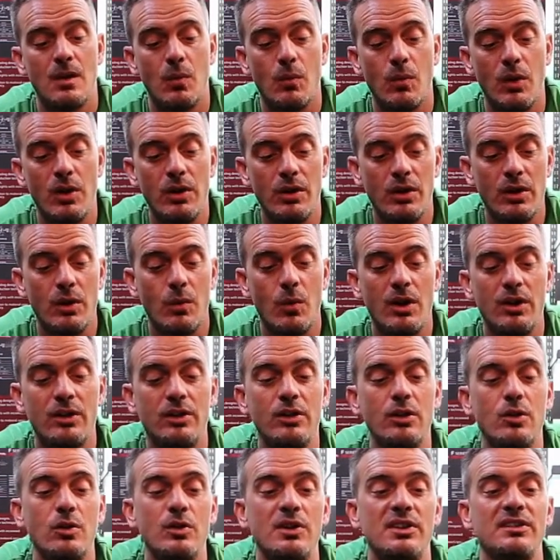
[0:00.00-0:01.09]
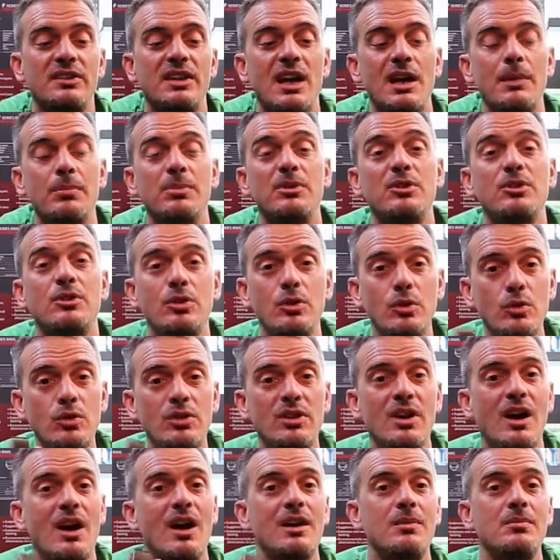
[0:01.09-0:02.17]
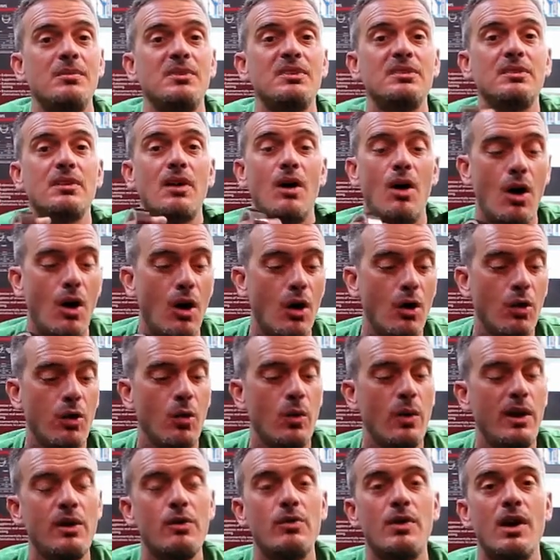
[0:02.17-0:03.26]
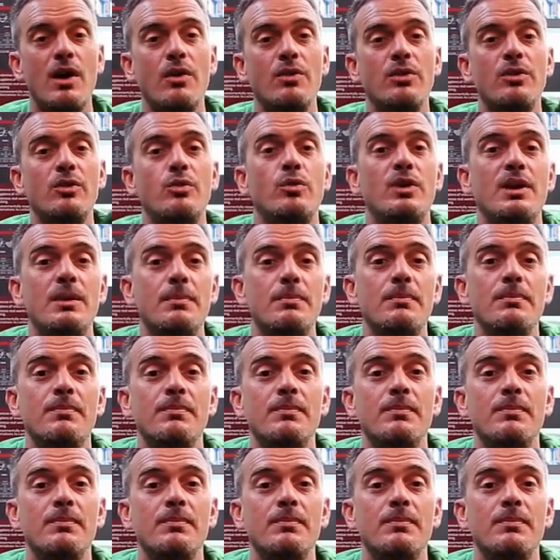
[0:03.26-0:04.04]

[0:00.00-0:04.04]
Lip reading: What you're going to want to do is tape 2 times all the way around the rim.